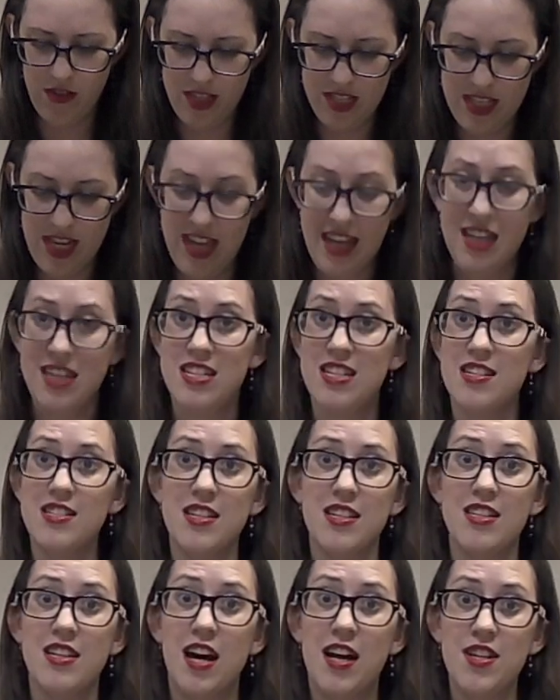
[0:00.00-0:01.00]
to, you can take
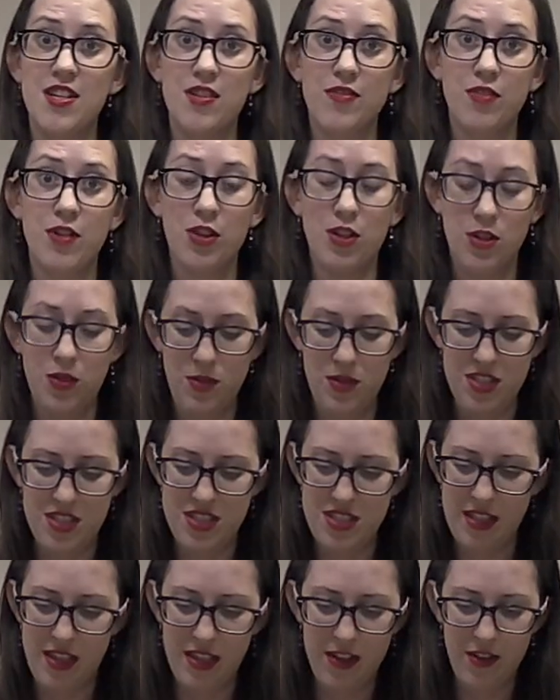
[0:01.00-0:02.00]
just a touch of glue,
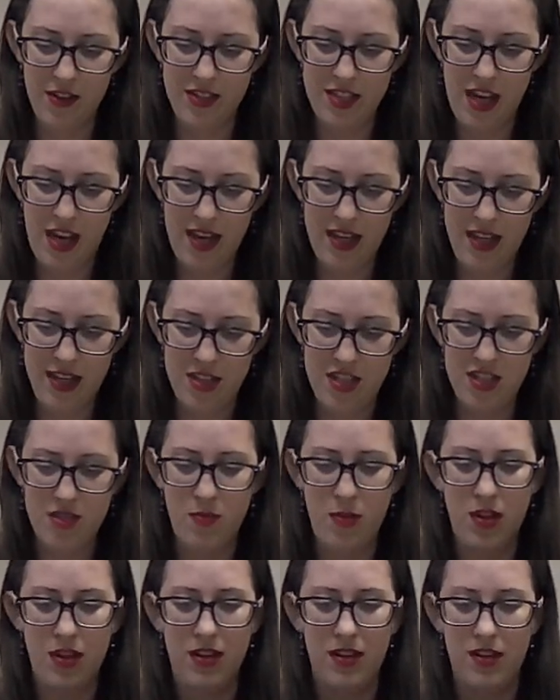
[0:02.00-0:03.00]
just a little dot, and
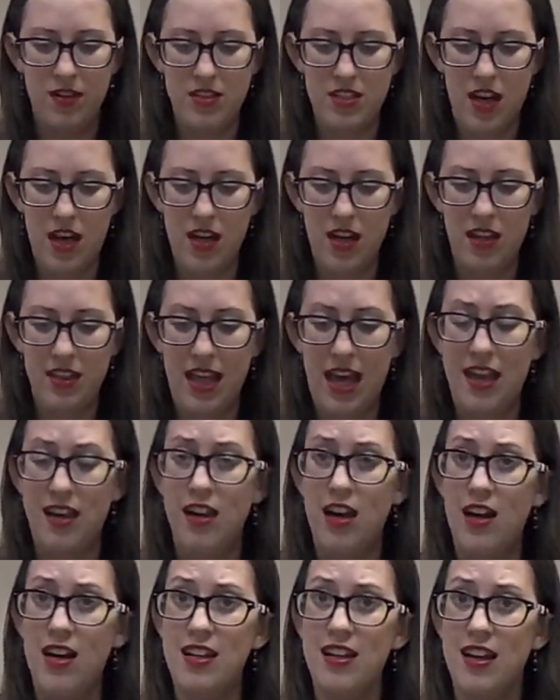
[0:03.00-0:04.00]
just put a little dot on
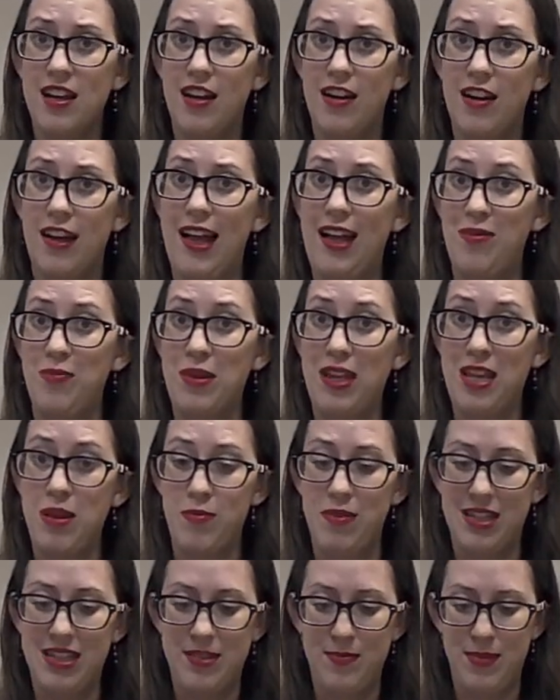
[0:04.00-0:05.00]
that knot, and it'll help
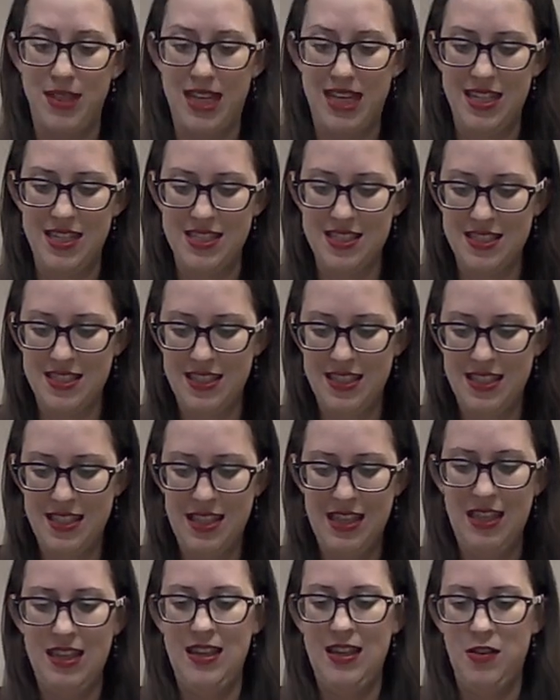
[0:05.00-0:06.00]
keep it in place.
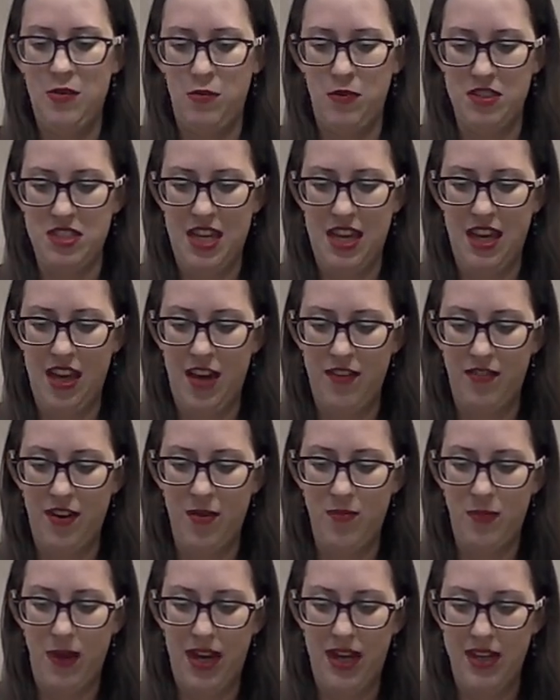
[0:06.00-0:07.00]
We'll take
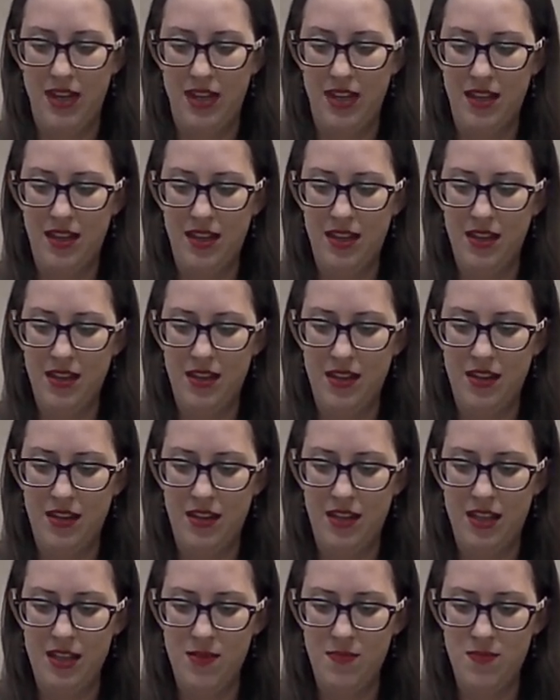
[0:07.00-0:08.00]
off our binding
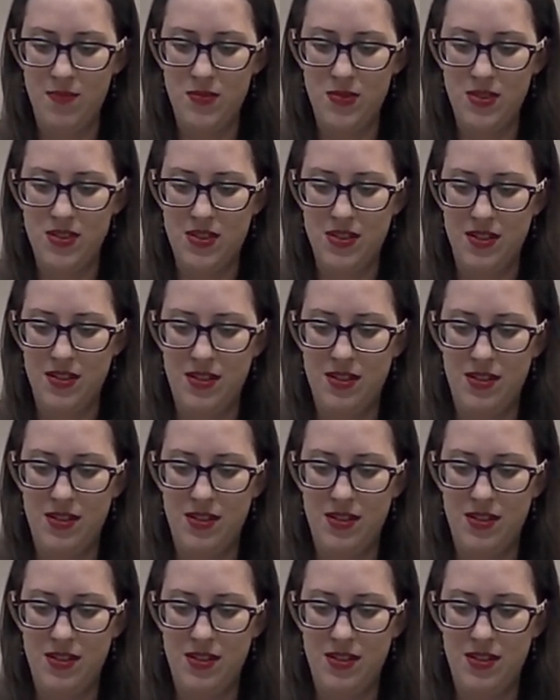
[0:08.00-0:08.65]
clips.